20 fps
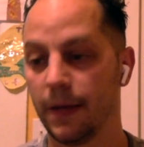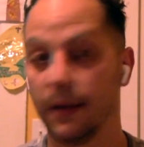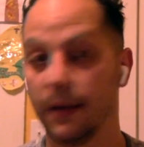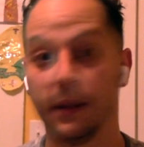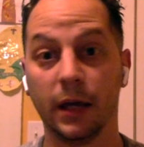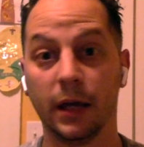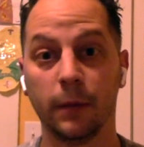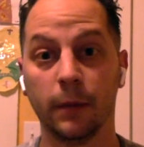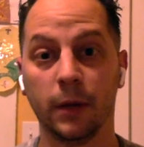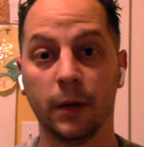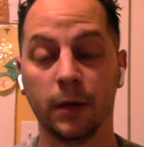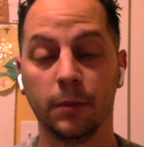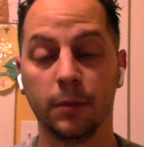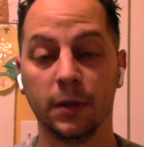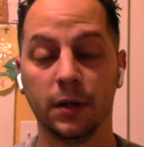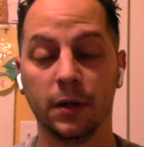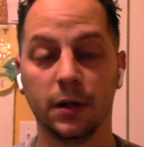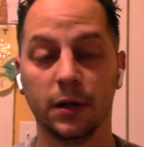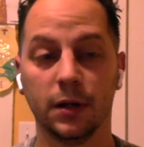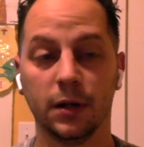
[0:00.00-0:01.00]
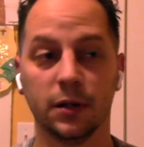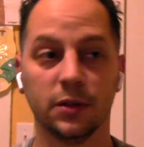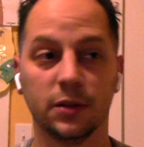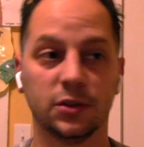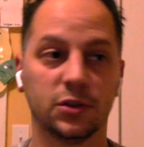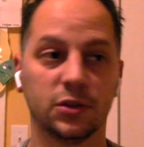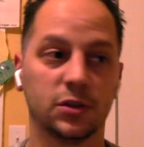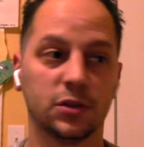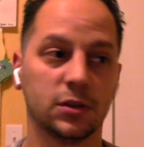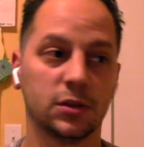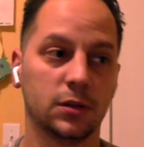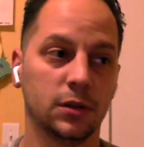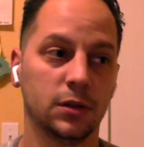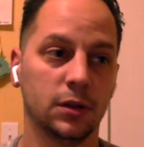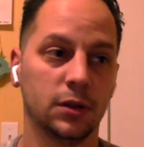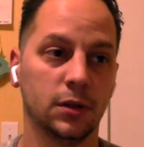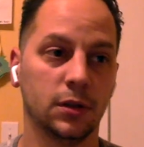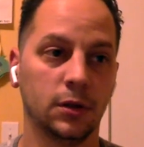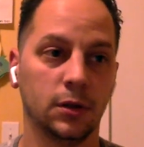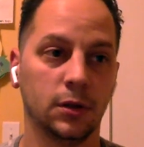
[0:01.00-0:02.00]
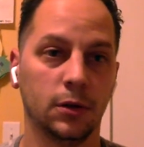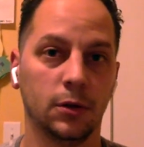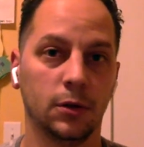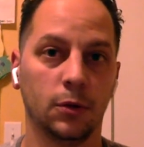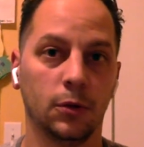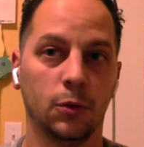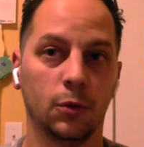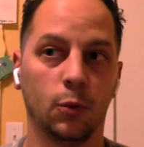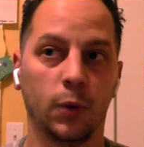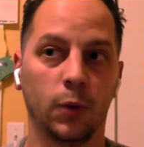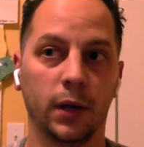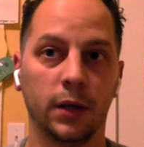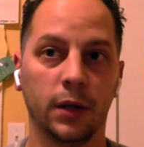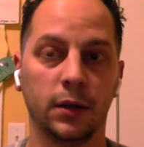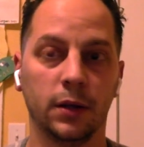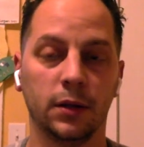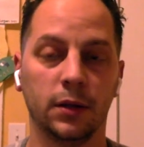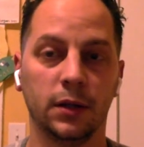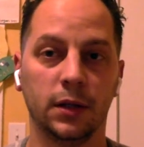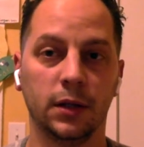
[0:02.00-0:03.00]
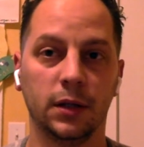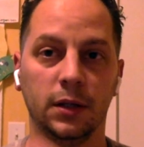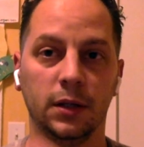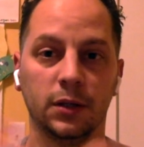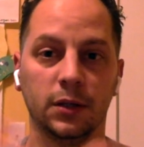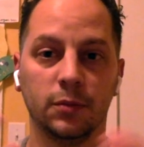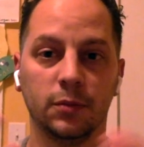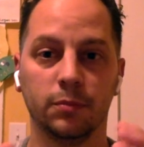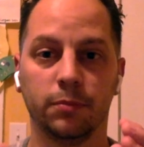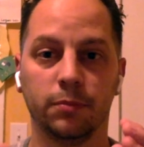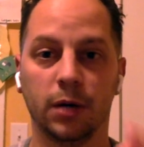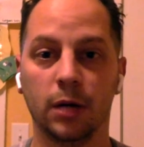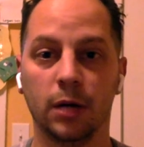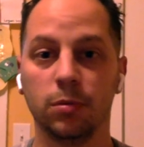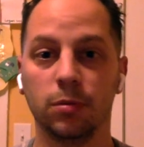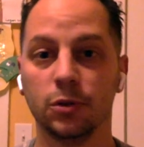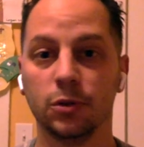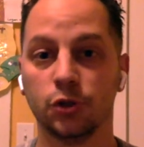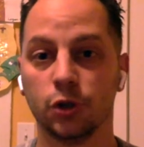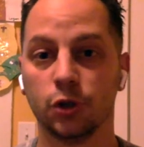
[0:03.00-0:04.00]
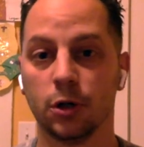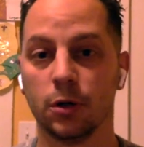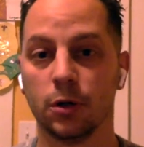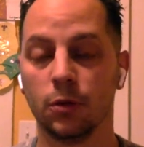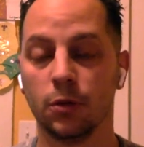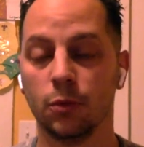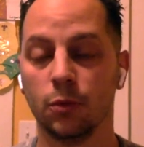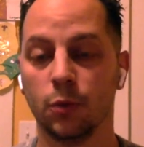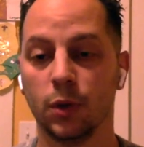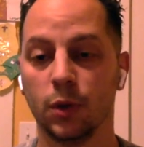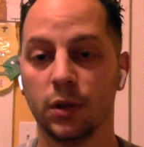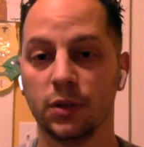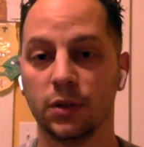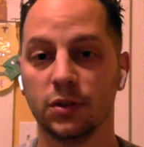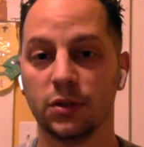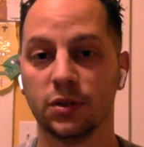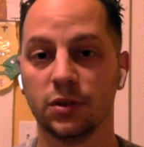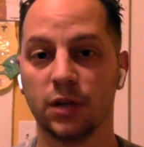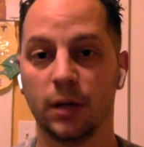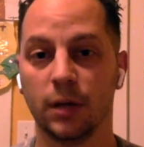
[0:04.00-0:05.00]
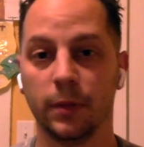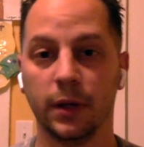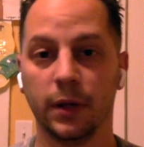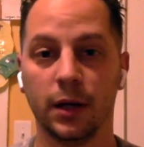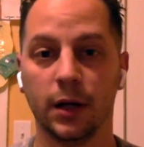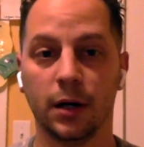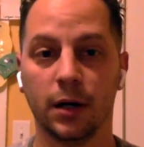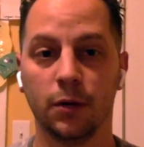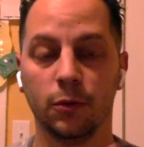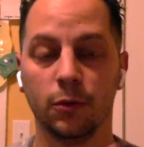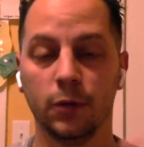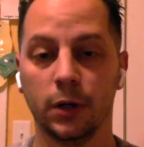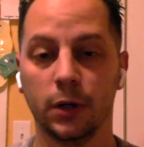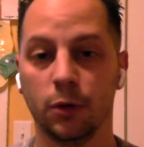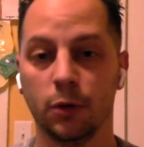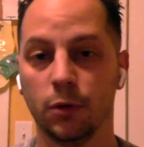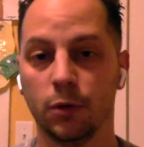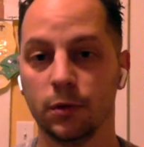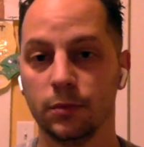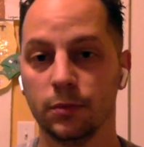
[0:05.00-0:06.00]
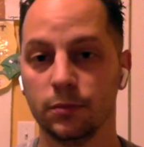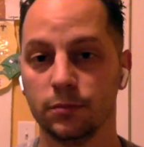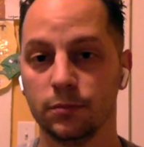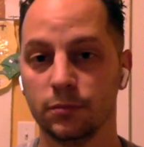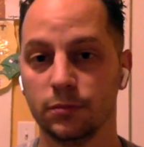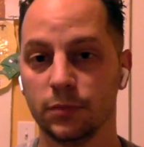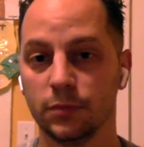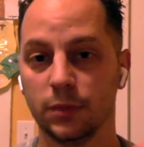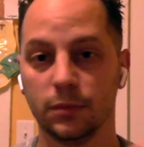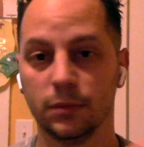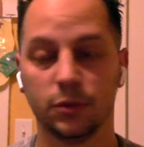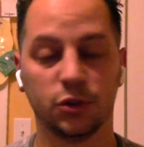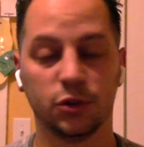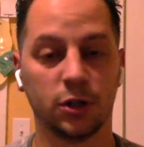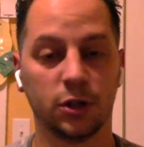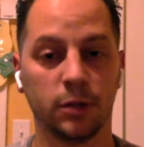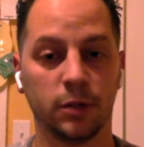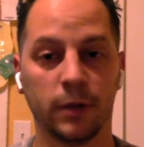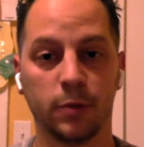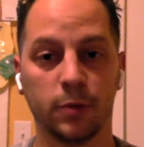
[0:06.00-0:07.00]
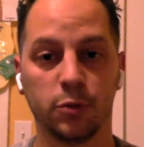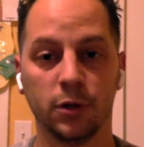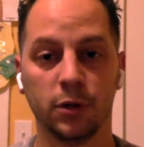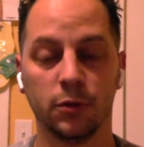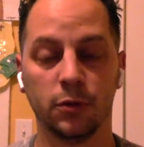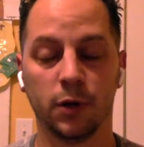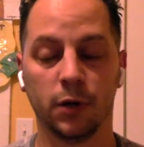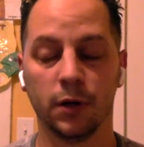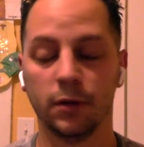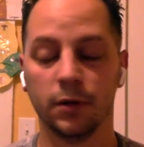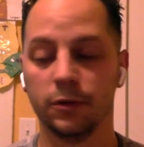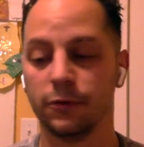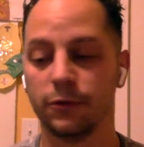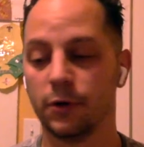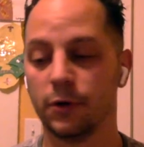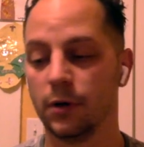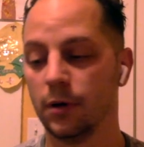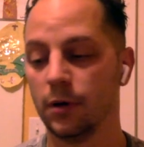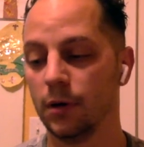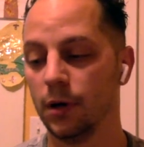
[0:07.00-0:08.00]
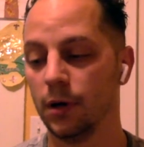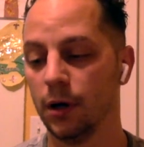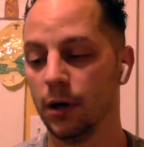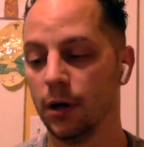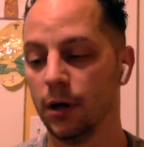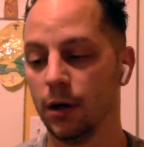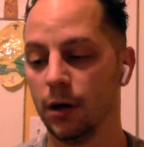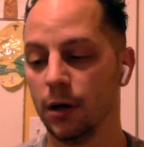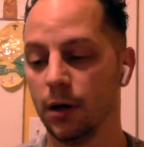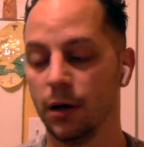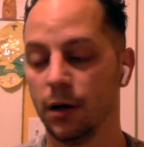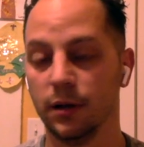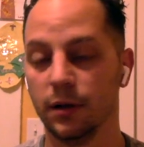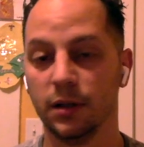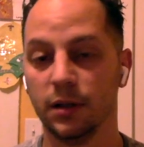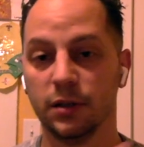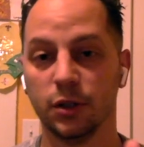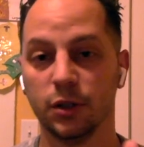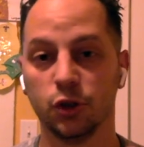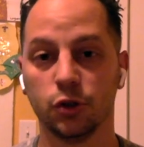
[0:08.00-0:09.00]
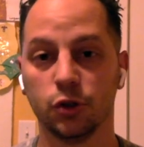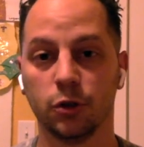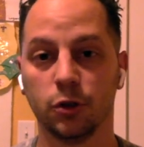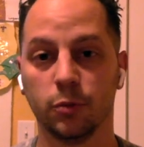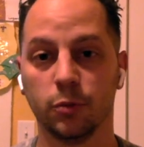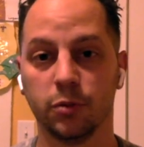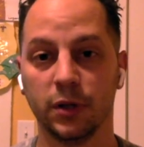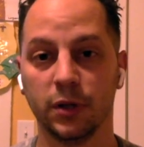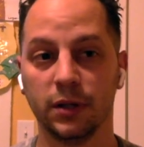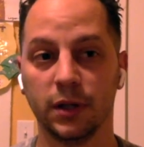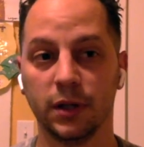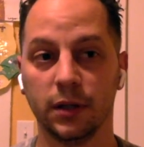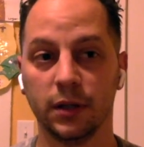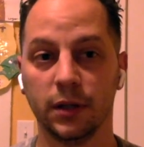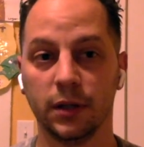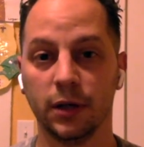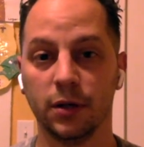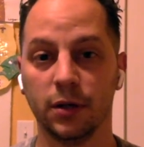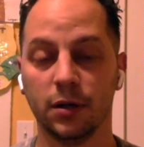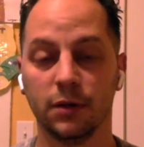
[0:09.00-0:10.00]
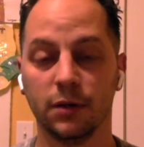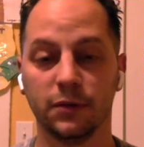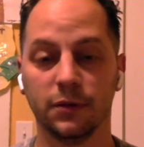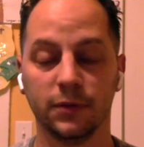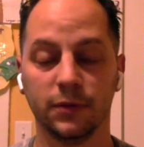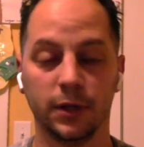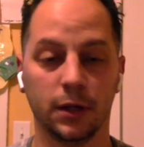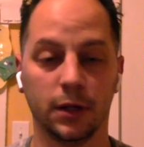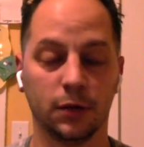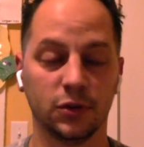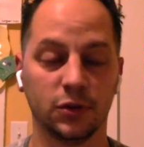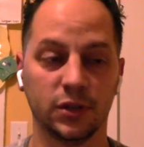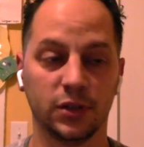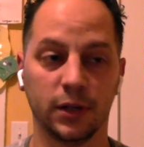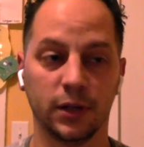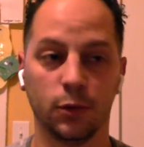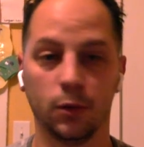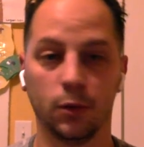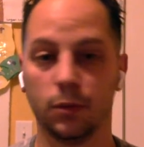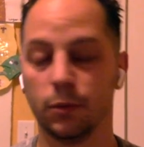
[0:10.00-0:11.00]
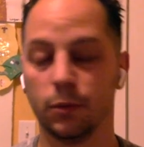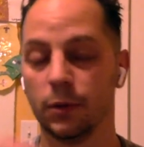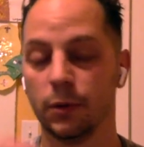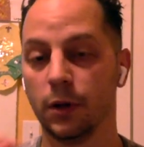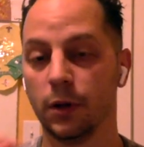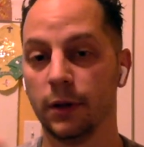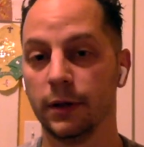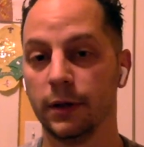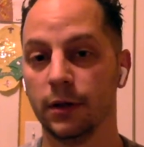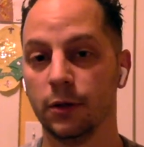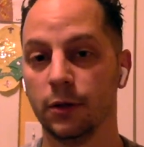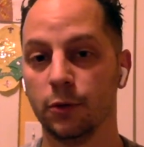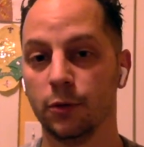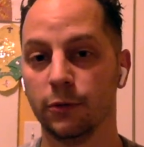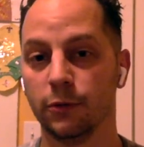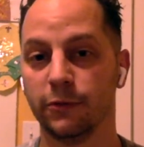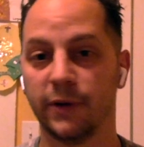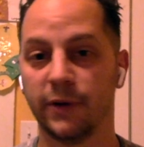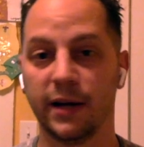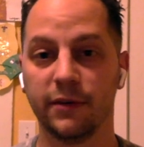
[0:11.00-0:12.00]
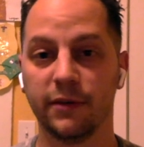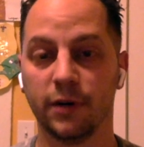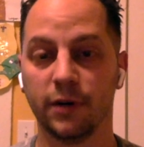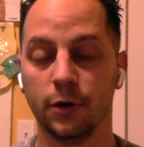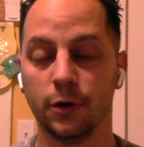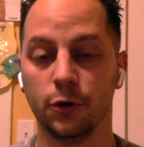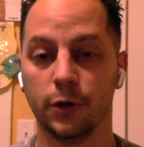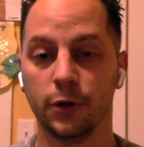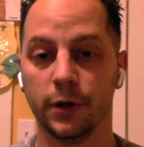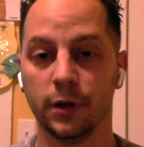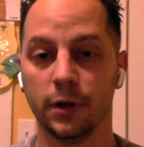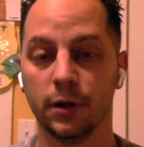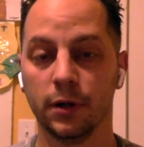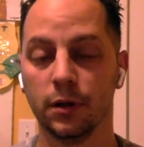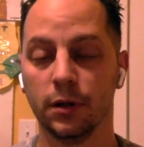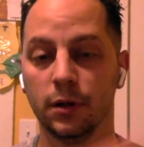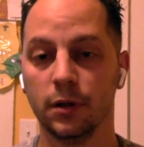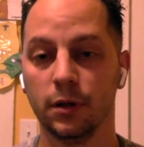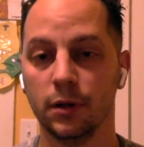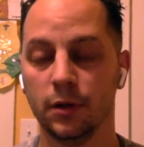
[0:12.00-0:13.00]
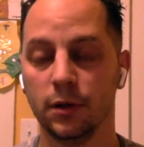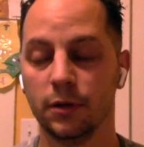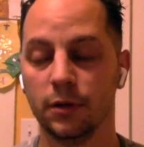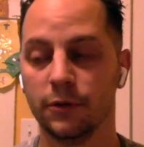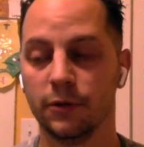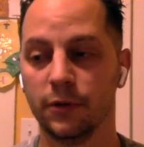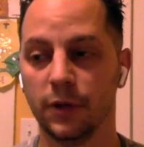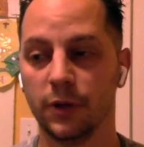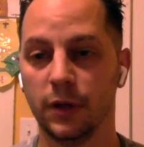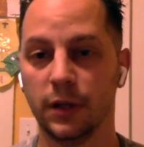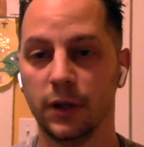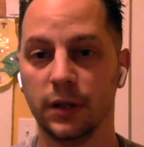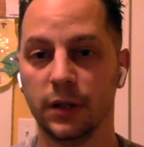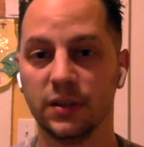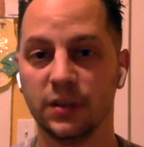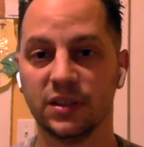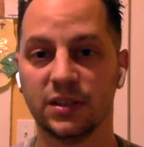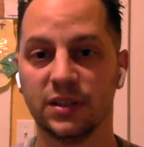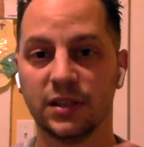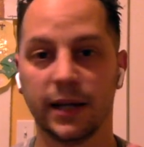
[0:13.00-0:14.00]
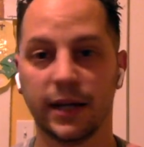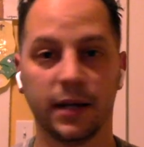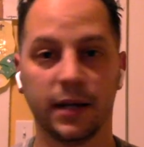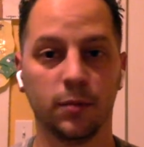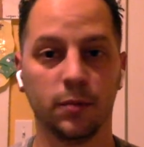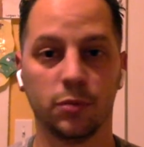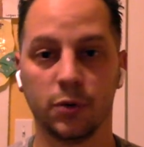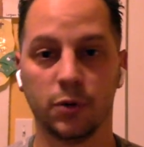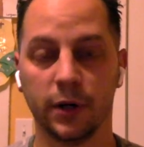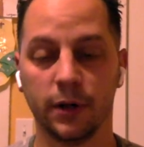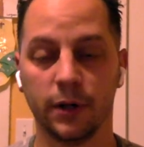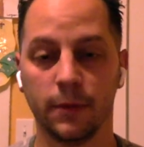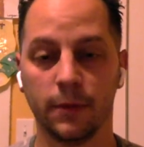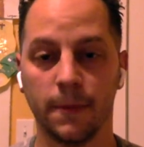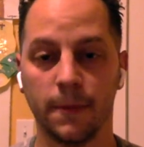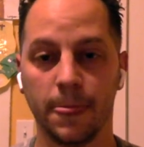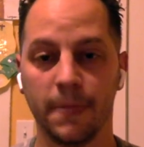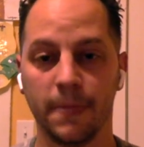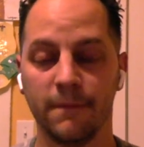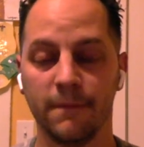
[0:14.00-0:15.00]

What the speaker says: a gimmick because when the publisher was coming out, certain amount of print run for an additional printing, they could have, said, well, we're only going to do 500 for the second print.